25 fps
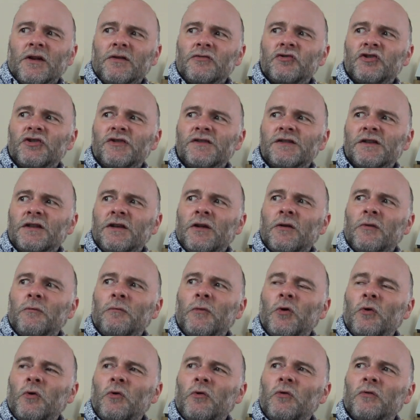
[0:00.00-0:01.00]
she's a lot
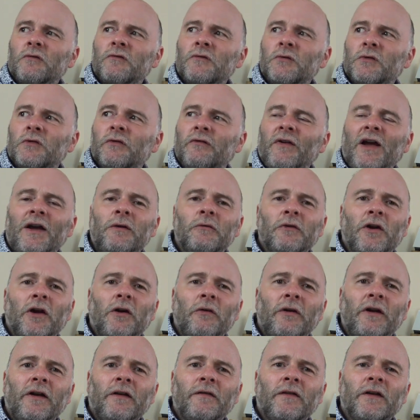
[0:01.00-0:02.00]
more sort of
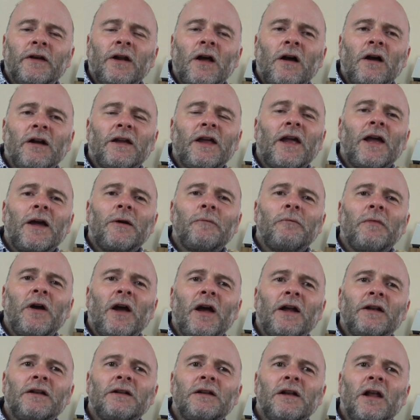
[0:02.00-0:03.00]
outgoing than I am
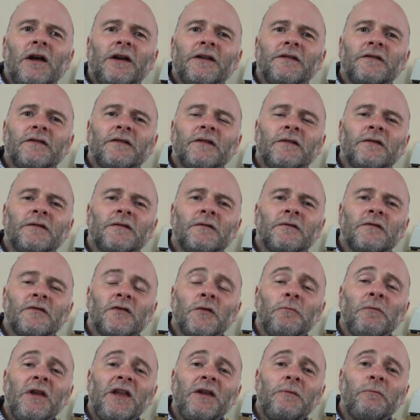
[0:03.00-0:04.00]
and likes
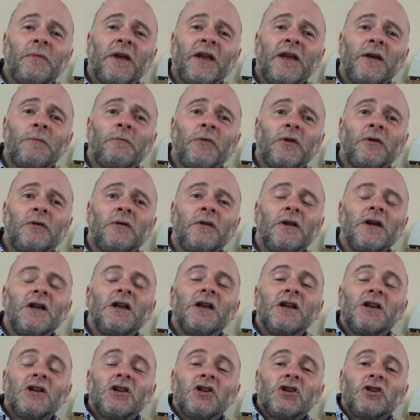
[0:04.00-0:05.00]
to meet people.
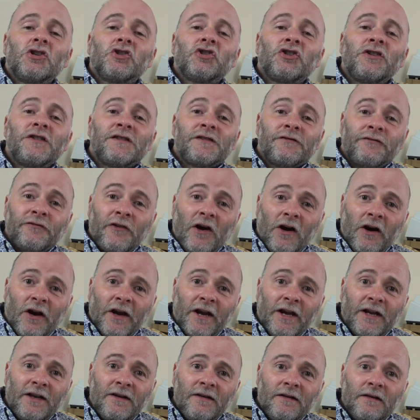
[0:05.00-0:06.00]
She's
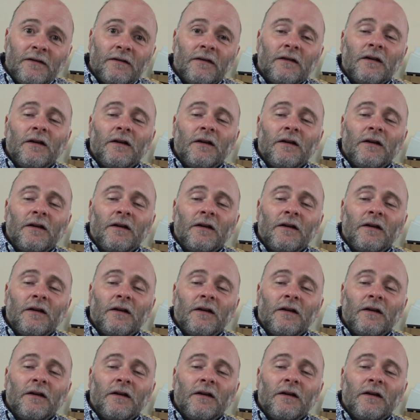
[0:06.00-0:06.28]
fine.